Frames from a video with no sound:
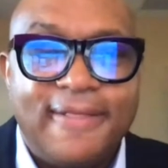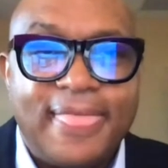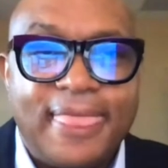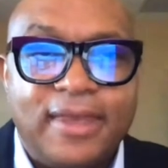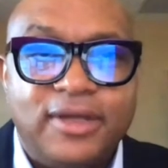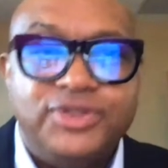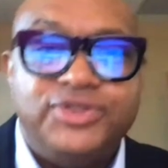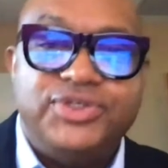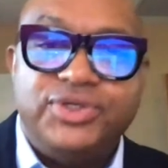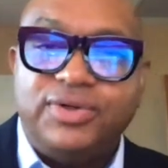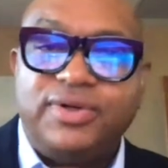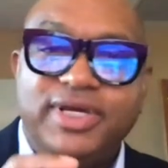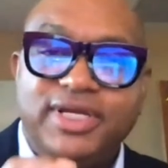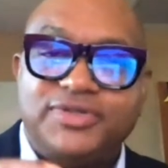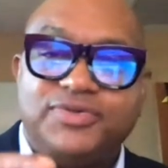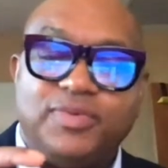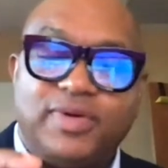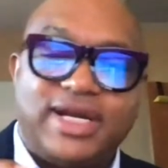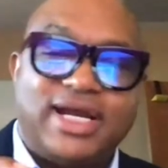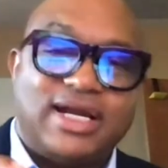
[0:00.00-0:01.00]
Joy
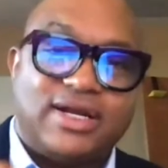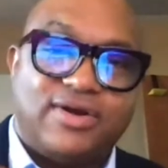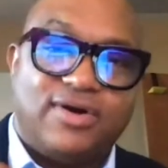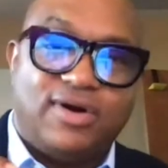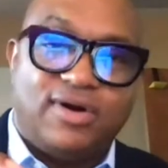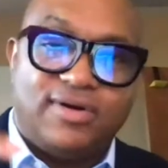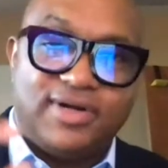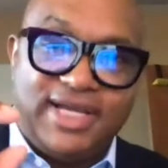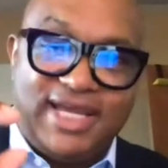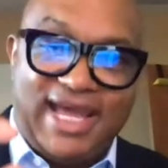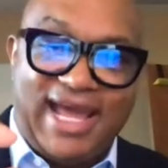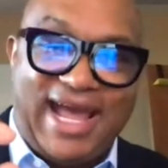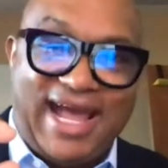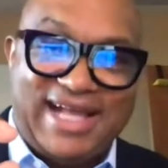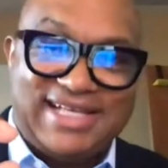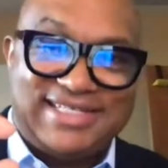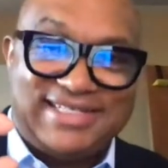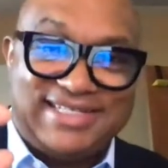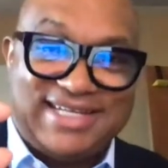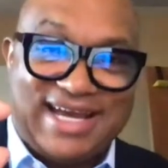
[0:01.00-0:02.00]
is what I call
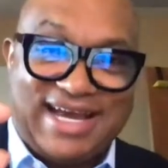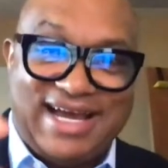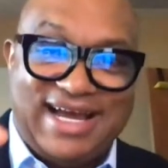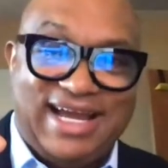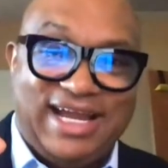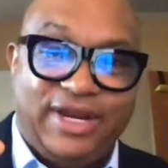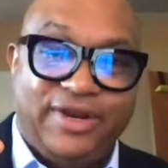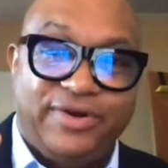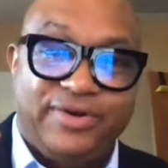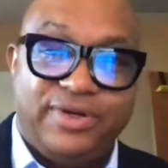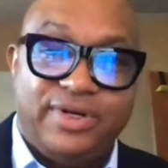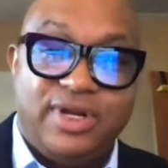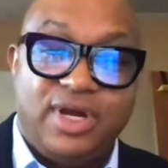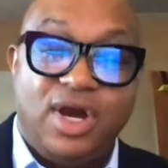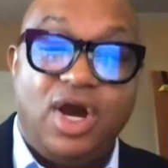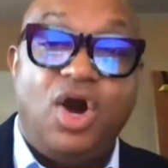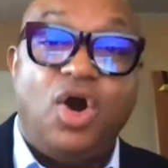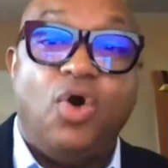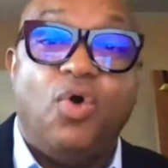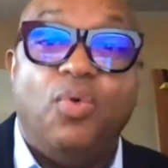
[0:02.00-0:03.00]
cast iron
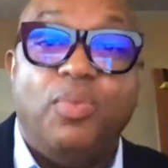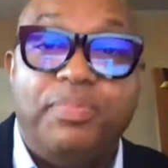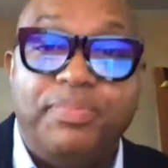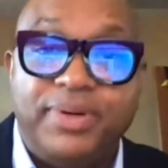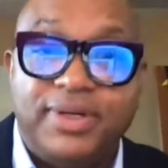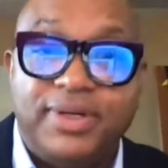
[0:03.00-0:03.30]
hope,